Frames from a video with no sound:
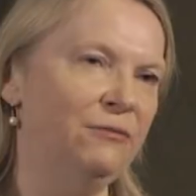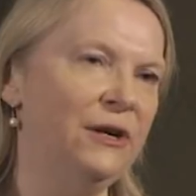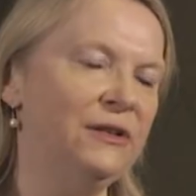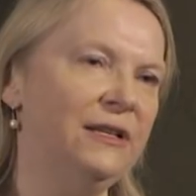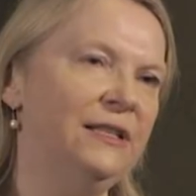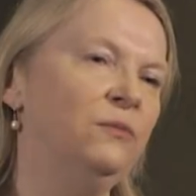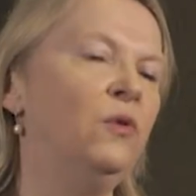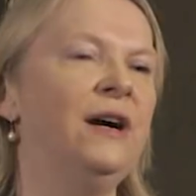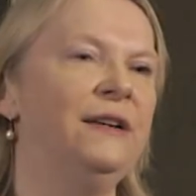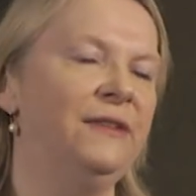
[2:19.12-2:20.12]
he wrote to his
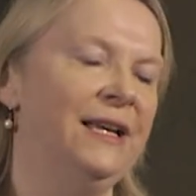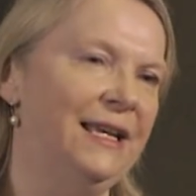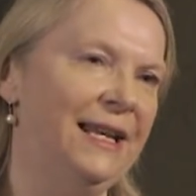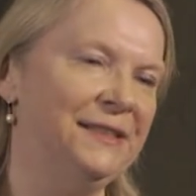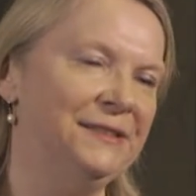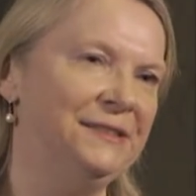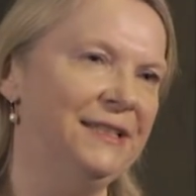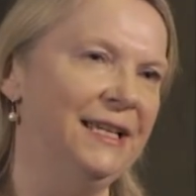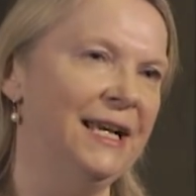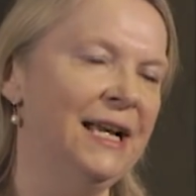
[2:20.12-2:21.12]
wife in
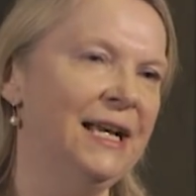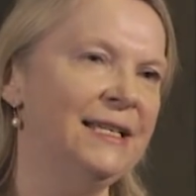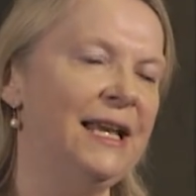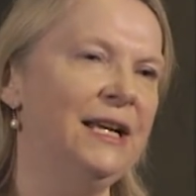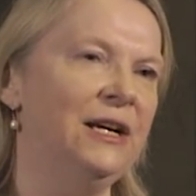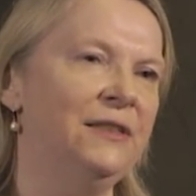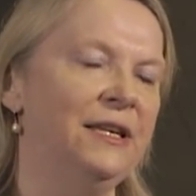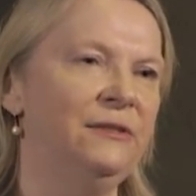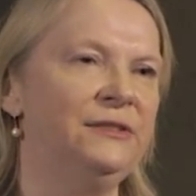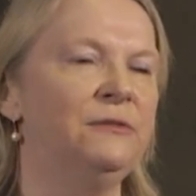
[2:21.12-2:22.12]
ecstasy, telling her that he was